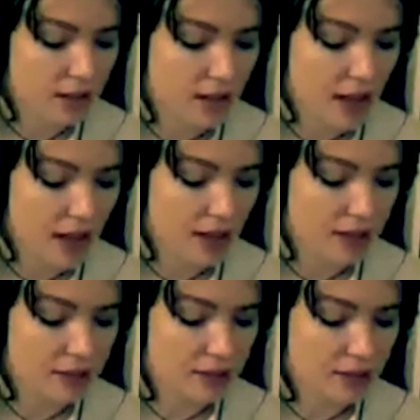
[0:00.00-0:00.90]

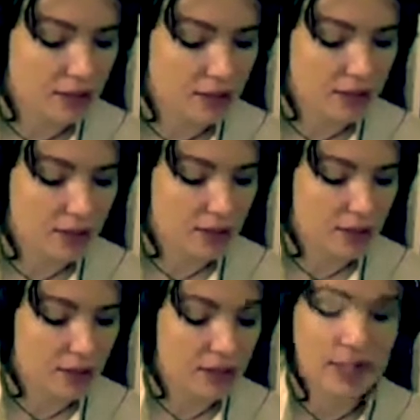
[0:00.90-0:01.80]
and
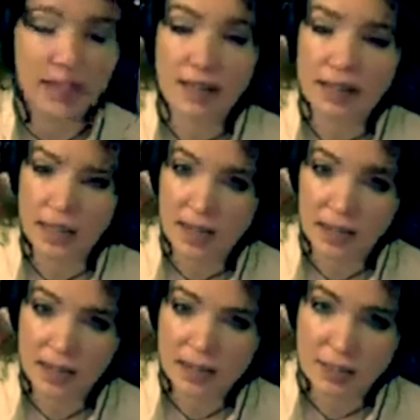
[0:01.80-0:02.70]
the 2nd
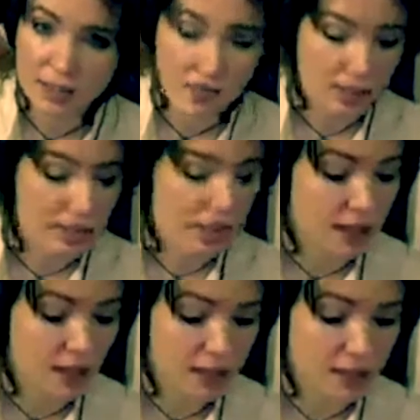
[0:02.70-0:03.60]
house is getting
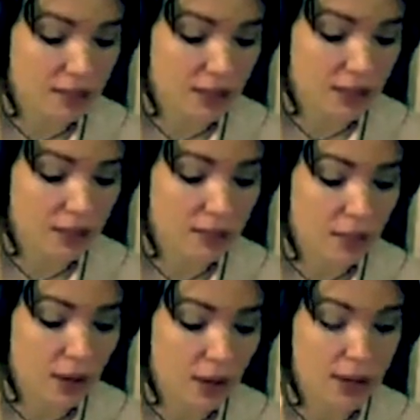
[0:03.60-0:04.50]
activated
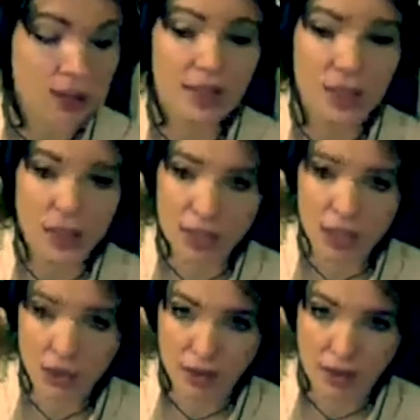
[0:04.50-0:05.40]
by
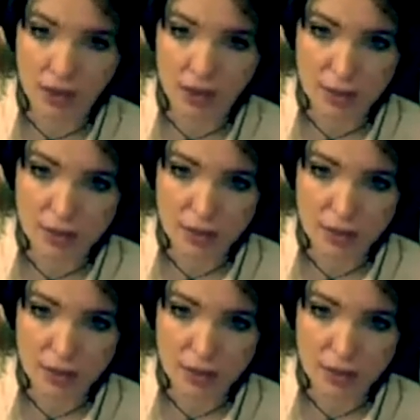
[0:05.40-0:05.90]
Sagittarius.